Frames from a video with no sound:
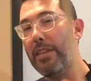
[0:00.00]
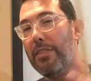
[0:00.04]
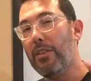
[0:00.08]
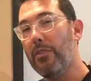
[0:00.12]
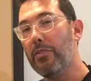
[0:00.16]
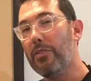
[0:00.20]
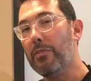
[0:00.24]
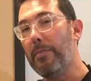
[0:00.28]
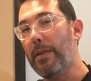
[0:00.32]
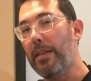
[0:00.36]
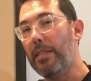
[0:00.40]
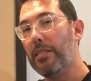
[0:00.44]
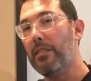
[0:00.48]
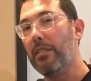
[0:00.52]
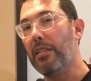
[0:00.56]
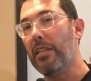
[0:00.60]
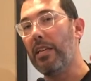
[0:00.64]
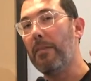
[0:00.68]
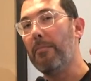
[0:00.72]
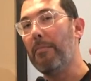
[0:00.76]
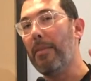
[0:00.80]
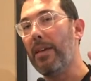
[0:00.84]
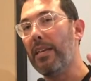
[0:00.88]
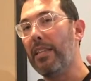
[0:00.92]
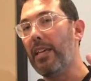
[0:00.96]
those mentally
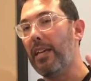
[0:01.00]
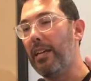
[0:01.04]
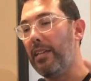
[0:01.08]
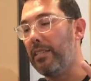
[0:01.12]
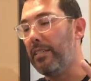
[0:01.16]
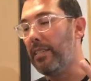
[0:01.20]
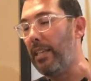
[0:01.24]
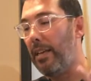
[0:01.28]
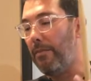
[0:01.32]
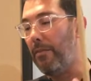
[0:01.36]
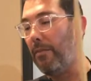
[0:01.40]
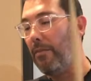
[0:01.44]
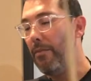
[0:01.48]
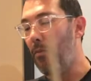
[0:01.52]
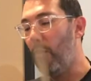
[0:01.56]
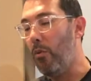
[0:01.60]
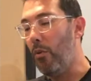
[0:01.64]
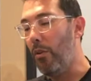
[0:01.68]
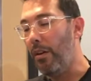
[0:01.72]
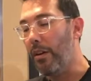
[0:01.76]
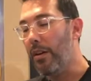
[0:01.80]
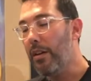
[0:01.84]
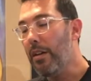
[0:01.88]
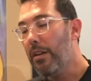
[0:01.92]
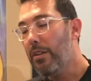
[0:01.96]
and make that a
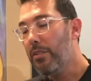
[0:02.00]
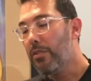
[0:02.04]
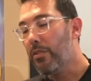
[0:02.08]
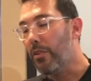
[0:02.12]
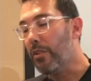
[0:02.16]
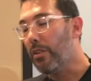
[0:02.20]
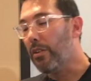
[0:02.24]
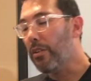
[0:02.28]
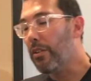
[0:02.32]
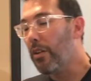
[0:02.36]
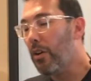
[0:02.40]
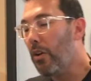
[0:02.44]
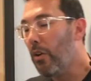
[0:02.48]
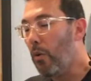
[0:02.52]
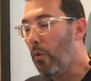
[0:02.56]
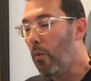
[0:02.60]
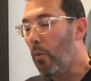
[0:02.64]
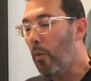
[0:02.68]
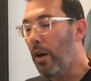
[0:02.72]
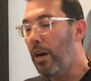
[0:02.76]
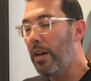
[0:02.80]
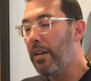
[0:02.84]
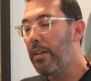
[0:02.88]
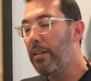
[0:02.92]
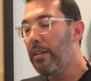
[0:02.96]
7/4. So you can go
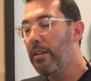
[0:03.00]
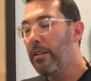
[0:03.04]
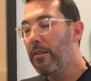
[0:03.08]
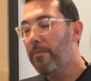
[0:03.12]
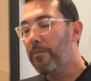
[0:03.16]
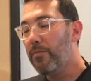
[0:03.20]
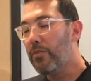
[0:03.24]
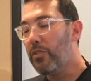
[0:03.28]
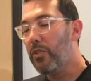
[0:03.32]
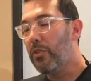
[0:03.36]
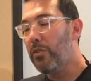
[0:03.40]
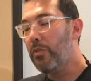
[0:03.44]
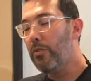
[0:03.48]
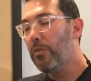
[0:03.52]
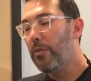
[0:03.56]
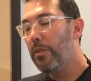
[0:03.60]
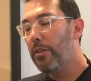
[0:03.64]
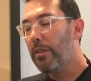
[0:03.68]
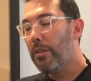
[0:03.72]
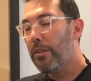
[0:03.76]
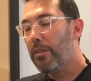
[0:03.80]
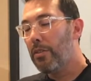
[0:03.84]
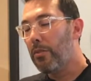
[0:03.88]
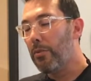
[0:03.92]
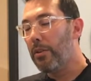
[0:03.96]
1, 2,
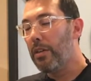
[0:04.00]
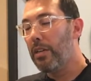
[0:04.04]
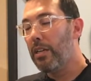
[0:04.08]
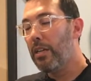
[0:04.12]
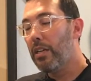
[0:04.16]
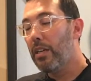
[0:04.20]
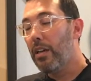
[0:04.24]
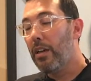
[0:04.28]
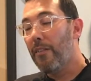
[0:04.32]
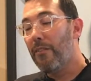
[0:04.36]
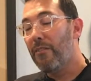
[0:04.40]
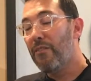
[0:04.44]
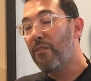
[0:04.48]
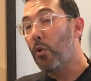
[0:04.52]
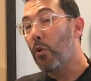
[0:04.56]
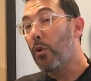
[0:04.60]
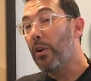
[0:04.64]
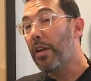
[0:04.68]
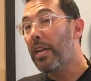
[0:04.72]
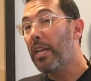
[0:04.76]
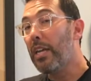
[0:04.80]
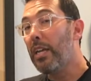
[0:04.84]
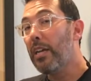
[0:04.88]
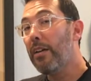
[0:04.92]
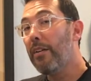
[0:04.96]
3,
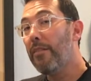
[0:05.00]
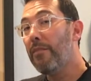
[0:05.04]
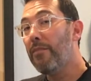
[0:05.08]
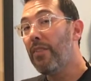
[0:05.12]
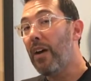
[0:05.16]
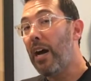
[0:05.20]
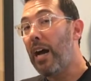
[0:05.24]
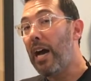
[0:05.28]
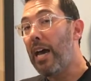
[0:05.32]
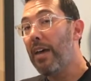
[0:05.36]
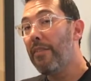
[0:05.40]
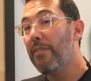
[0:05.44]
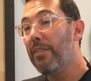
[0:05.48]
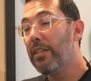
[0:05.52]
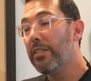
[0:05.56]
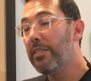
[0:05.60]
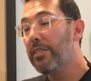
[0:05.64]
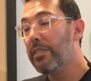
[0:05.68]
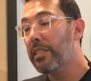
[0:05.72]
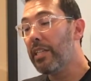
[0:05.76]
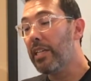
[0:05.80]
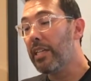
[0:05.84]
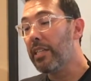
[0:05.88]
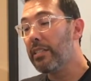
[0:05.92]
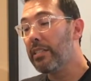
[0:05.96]
4E, 5,
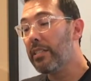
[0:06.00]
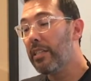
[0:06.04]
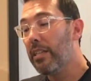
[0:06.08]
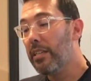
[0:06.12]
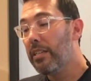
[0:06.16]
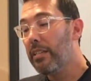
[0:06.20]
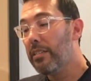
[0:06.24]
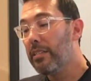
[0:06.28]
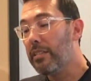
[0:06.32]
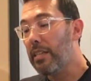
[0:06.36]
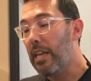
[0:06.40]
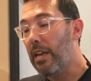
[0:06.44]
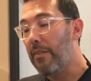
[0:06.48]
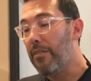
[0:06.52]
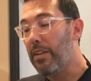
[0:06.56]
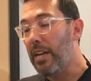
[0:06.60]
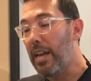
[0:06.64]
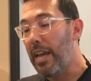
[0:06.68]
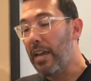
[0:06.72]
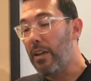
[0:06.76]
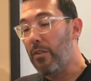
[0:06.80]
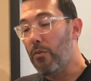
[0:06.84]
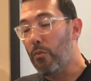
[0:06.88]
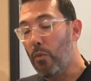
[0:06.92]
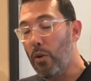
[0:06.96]
6, 7,
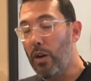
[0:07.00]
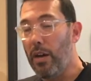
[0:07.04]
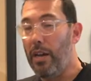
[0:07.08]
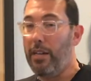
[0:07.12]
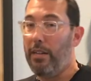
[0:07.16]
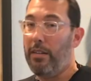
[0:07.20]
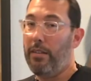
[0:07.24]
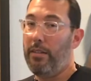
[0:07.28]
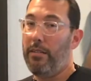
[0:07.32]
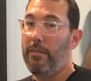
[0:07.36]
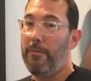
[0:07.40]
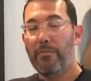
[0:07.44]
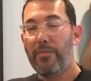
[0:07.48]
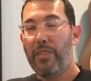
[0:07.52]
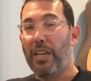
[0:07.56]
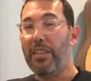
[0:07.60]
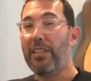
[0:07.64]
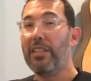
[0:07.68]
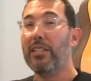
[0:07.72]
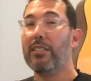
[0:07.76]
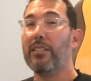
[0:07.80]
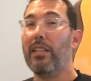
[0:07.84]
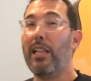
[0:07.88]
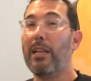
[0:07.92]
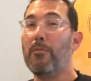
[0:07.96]
and 1. I think
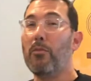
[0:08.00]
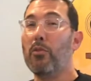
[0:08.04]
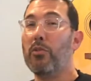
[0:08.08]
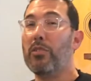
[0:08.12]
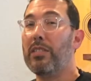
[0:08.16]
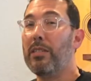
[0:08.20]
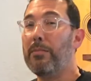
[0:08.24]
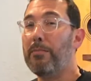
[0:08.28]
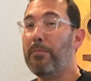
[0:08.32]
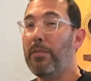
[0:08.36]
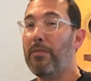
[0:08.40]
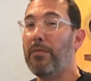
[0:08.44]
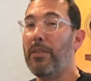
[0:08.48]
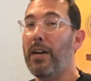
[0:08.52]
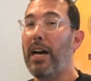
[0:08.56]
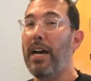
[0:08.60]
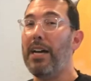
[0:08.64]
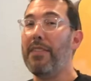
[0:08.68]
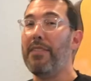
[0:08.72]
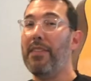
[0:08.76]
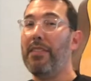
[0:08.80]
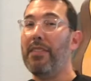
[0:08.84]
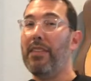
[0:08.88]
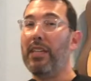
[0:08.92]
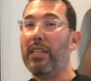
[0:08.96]
it's a lot more simplified
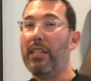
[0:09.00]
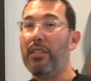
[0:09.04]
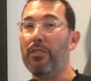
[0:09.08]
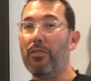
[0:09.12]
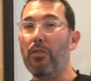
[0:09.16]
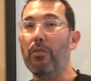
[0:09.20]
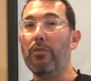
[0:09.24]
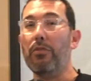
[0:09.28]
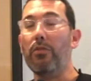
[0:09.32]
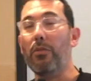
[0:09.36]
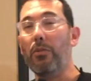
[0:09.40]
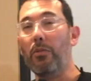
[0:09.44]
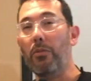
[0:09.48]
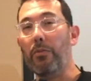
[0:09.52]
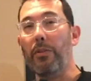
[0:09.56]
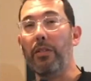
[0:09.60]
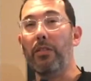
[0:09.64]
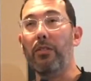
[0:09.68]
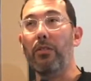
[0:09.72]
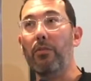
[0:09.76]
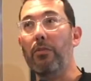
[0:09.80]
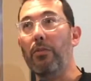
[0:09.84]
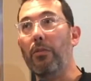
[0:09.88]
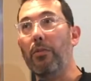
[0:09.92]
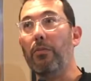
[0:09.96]
than thinking 2, 2, 3,
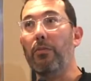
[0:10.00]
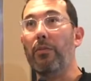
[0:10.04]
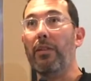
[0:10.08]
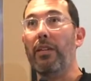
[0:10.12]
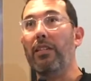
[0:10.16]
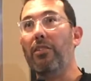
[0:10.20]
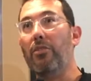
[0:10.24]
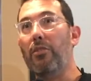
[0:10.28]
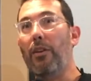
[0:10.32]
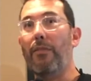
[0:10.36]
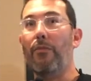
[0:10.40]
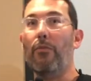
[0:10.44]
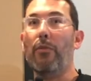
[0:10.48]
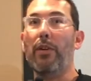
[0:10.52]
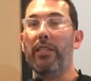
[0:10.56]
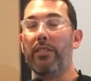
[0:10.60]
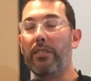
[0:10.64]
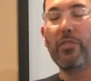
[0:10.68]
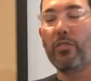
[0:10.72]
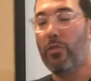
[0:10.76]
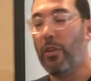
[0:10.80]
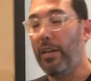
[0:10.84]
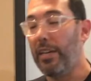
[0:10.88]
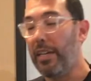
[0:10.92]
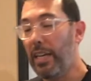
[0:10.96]
2, 2, 3, and you have rest.
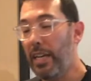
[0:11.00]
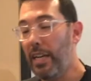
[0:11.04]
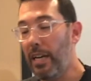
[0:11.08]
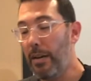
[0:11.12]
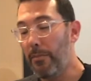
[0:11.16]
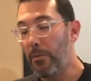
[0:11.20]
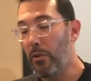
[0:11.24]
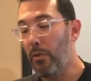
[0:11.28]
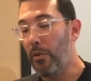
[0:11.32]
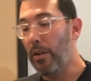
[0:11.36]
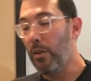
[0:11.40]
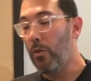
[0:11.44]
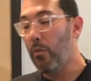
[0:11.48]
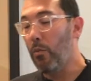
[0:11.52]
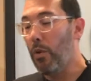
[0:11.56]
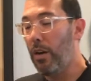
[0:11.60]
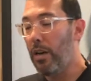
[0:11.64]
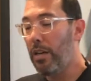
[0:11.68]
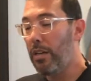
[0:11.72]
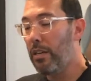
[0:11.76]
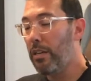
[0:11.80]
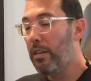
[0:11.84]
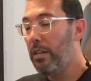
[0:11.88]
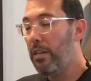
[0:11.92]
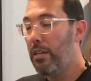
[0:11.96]
So again, I'm going
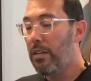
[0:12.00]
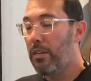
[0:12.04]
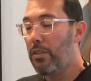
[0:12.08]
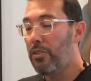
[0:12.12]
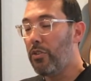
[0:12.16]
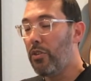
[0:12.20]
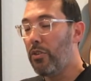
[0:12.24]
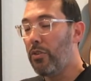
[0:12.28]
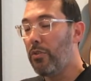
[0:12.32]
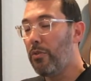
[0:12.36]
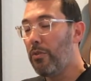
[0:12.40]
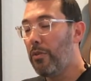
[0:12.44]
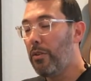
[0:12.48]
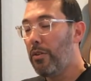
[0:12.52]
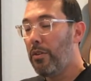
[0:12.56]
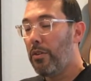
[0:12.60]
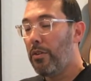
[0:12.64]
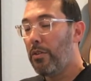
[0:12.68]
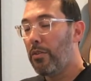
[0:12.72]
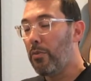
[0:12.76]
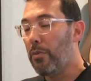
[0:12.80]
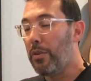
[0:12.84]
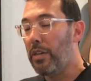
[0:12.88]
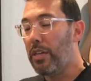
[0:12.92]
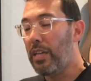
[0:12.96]
1, 2,
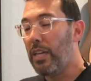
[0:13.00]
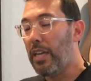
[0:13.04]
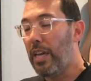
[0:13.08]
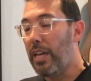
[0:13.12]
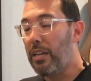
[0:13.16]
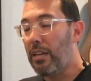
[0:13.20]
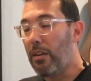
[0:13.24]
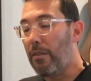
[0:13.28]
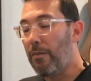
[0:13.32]
3, and a